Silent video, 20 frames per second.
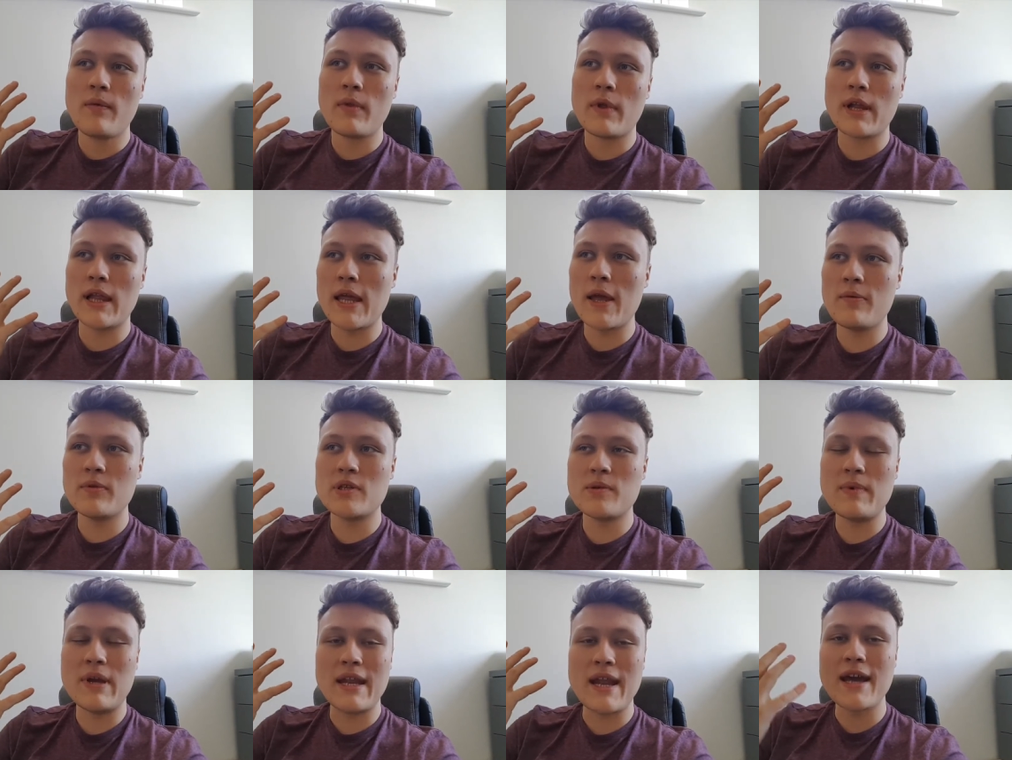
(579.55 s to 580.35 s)
claim
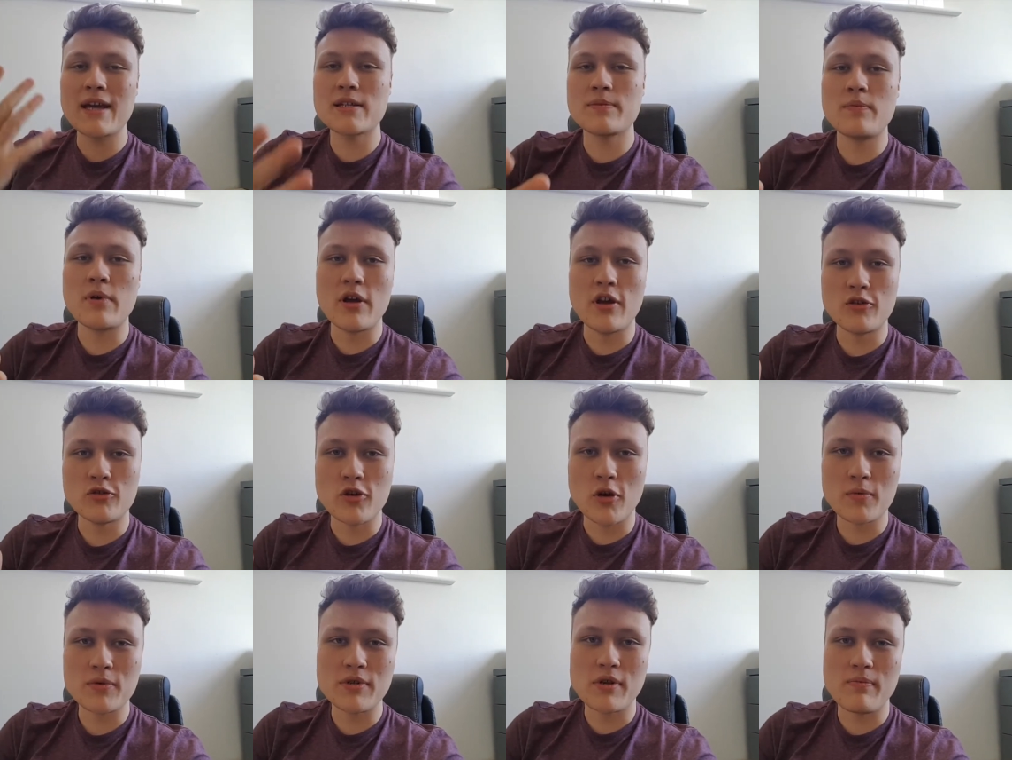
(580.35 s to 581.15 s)
to be an expert in
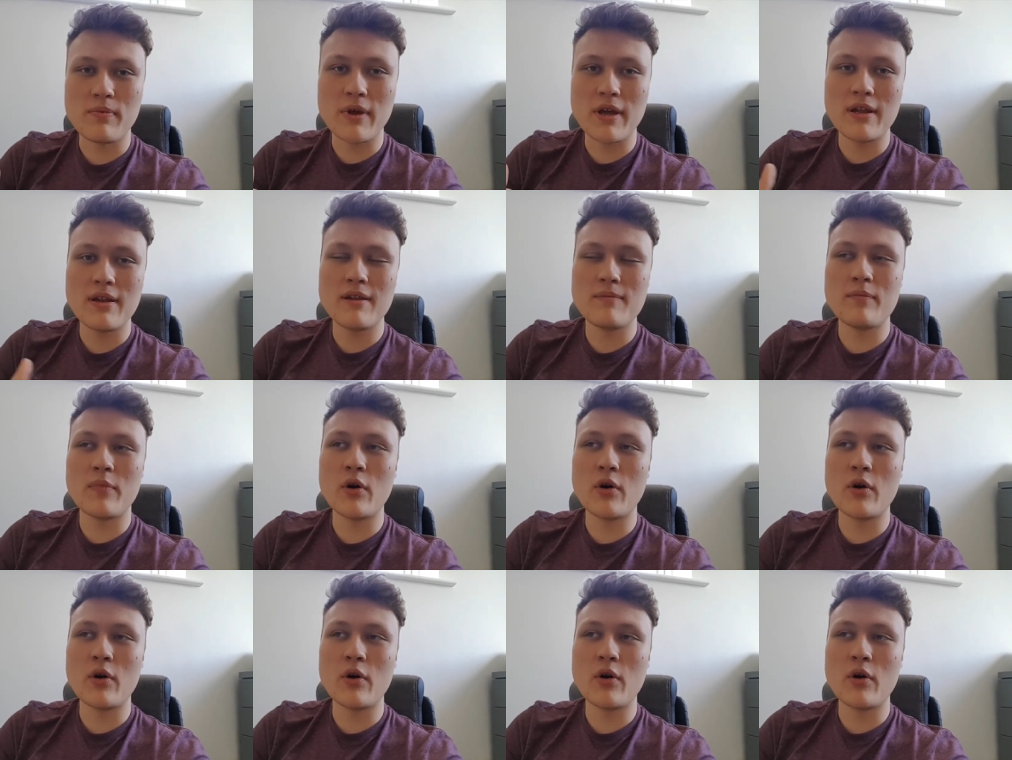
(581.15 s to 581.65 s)
dropshipping,